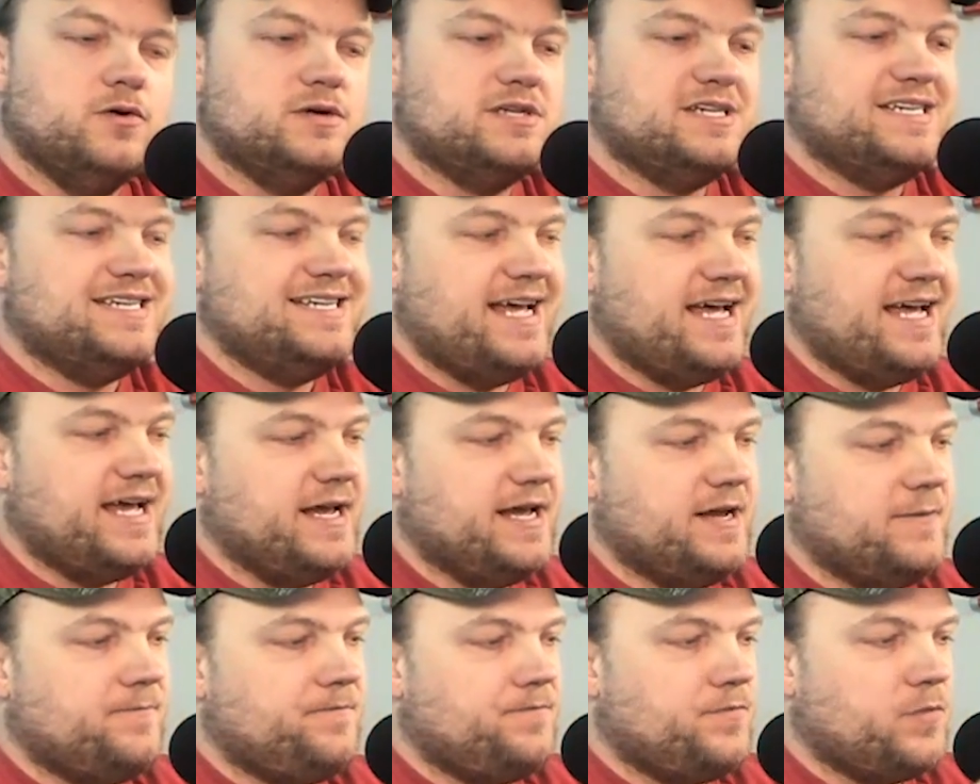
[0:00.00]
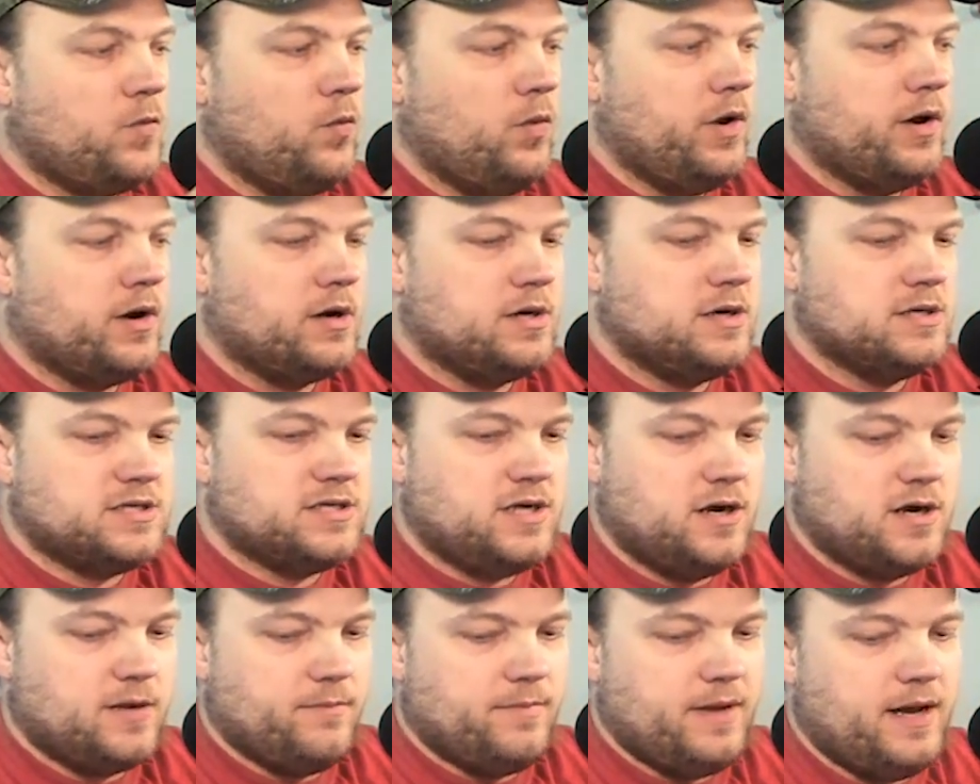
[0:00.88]
Today we are going to
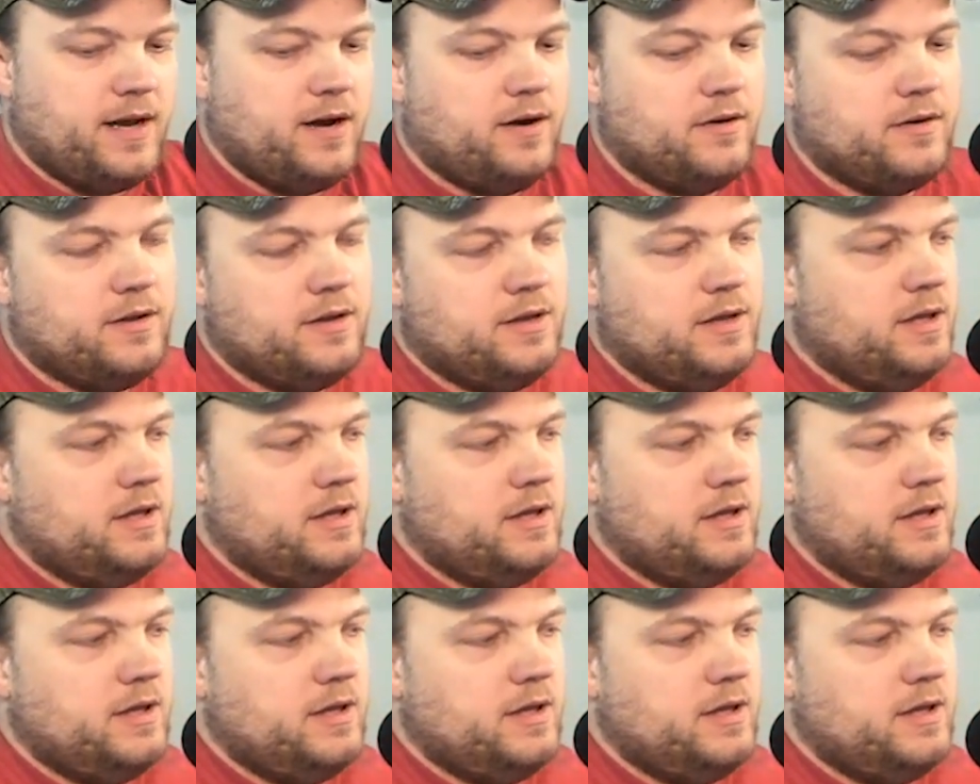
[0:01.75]
talk about